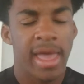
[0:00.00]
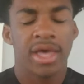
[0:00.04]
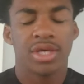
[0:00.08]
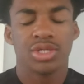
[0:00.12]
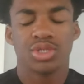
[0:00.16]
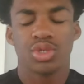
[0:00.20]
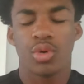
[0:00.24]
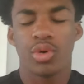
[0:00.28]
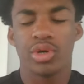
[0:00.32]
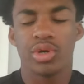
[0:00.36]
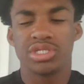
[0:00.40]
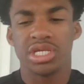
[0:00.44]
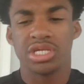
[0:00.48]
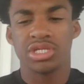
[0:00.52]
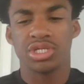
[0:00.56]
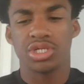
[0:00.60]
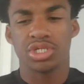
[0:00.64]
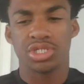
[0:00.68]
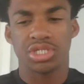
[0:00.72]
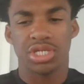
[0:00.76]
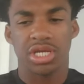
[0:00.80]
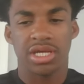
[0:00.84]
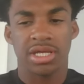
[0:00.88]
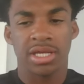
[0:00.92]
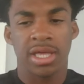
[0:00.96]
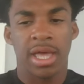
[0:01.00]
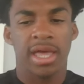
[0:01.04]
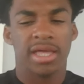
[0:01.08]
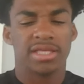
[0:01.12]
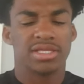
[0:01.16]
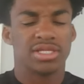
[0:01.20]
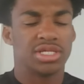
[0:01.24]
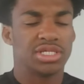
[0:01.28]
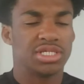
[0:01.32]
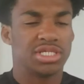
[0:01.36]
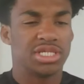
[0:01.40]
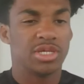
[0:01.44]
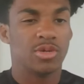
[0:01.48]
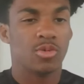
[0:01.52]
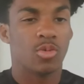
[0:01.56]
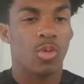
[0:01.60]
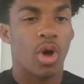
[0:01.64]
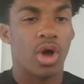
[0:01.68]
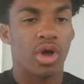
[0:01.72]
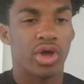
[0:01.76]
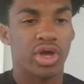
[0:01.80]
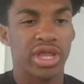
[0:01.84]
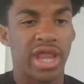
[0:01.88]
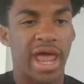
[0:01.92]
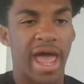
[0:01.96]
So it's interesting to see
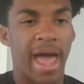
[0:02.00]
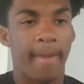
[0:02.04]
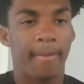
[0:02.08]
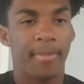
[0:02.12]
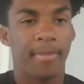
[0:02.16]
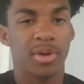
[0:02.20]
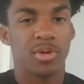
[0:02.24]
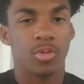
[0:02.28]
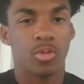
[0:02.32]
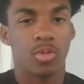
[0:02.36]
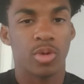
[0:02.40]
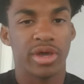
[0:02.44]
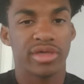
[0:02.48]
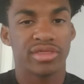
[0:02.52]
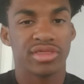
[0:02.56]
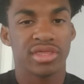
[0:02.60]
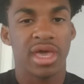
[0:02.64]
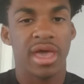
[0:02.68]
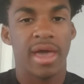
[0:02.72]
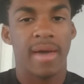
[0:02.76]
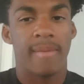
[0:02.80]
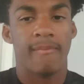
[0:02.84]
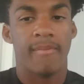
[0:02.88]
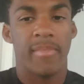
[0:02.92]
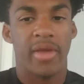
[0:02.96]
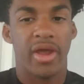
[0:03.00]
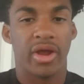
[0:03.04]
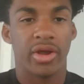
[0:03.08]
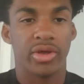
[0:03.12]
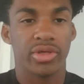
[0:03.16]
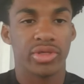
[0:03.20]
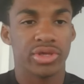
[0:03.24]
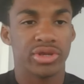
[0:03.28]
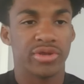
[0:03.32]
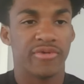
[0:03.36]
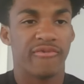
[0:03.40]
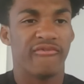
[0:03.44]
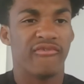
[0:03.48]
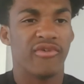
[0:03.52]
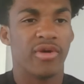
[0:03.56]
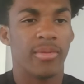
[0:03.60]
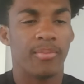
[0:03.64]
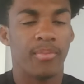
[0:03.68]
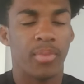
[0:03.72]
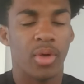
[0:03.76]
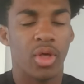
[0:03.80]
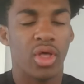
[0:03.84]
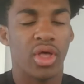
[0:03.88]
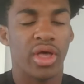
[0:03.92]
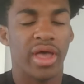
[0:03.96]
what could happen with Maryland
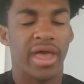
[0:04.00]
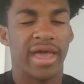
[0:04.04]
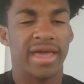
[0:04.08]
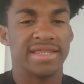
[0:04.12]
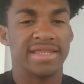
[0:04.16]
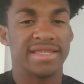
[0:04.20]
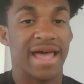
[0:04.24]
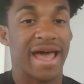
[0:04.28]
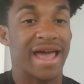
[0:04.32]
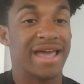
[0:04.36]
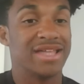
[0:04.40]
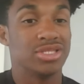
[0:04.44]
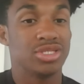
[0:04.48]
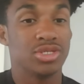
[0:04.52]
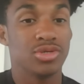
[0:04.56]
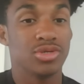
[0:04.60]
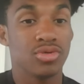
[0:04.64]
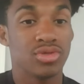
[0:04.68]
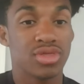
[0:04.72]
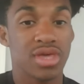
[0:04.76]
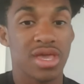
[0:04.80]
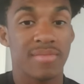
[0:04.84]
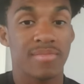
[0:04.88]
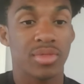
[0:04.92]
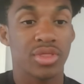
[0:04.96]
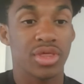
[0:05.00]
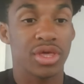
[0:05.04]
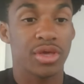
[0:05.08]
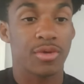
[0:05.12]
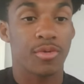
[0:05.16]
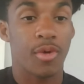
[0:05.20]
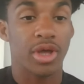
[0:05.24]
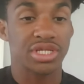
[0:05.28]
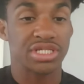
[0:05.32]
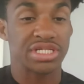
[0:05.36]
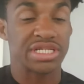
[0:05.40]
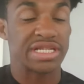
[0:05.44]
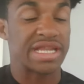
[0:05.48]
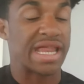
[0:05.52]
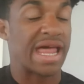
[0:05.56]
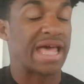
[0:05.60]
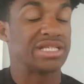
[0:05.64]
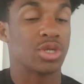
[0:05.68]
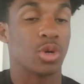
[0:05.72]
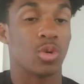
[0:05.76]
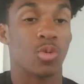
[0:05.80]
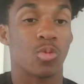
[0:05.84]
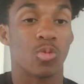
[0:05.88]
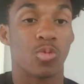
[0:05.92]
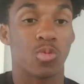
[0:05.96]
football. And I do think Malik Washington has
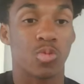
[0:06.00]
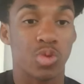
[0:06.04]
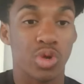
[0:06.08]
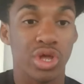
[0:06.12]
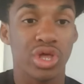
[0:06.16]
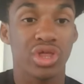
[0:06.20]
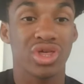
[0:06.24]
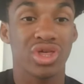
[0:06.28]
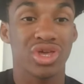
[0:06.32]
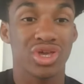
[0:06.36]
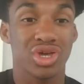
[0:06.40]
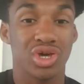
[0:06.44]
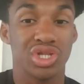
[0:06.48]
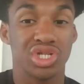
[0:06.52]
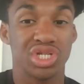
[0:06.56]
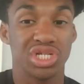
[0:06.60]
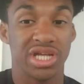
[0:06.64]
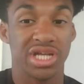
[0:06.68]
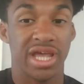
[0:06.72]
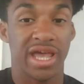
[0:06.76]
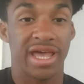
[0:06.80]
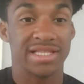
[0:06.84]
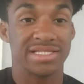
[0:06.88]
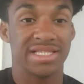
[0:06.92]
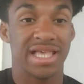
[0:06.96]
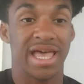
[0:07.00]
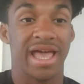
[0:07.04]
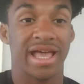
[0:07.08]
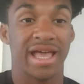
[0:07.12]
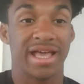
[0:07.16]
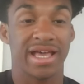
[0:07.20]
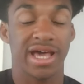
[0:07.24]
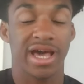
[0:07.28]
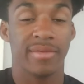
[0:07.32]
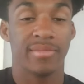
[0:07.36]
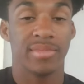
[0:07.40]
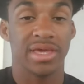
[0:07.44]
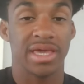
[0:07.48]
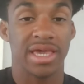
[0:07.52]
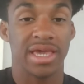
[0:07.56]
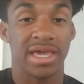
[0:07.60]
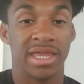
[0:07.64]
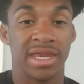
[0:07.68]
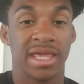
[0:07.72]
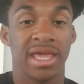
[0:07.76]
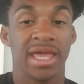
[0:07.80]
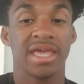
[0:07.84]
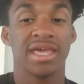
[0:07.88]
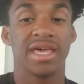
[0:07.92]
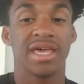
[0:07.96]
a really good chance at coming
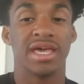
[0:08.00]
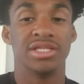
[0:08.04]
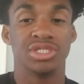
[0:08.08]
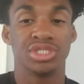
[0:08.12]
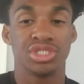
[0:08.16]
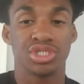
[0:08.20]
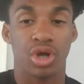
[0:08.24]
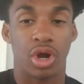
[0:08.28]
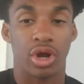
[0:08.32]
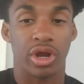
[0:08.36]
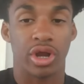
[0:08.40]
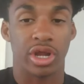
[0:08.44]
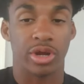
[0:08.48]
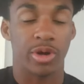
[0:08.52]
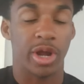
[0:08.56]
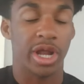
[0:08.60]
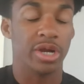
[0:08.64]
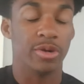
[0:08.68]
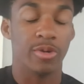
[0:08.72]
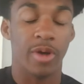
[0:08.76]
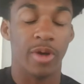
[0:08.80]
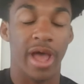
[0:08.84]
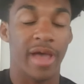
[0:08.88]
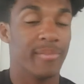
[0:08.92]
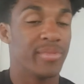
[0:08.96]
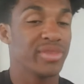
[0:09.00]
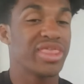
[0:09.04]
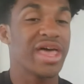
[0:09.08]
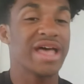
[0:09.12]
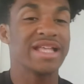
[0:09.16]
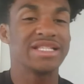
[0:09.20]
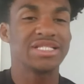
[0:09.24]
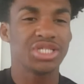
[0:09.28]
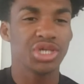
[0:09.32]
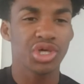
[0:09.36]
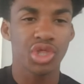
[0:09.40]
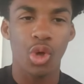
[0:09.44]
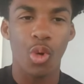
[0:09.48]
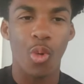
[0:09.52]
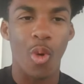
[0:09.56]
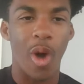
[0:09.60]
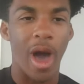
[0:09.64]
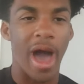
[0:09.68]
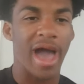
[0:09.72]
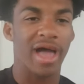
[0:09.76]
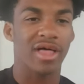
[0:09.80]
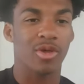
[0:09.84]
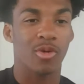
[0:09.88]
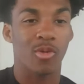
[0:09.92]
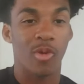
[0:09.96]
in and starting right away. But that's still a
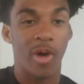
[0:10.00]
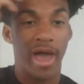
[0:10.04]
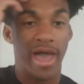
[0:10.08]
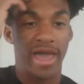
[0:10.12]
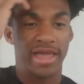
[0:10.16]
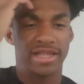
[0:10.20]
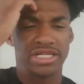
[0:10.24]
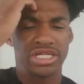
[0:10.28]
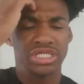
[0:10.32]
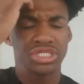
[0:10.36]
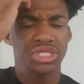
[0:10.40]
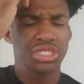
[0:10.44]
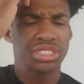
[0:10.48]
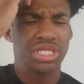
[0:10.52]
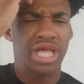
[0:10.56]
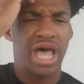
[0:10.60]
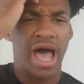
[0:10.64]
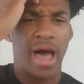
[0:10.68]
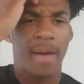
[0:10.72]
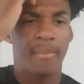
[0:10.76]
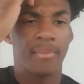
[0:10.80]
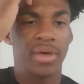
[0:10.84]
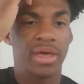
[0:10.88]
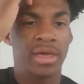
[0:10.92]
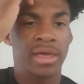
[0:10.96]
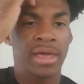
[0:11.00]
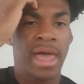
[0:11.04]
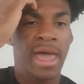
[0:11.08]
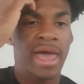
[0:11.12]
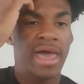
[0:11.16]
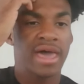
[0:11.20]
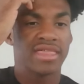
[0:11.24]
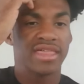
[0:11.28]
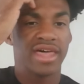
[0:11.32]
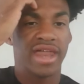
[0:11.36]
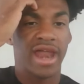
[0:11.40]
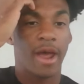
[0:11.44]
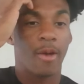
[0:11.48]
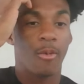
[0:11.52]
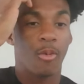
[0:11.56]
while away. Just a topic that I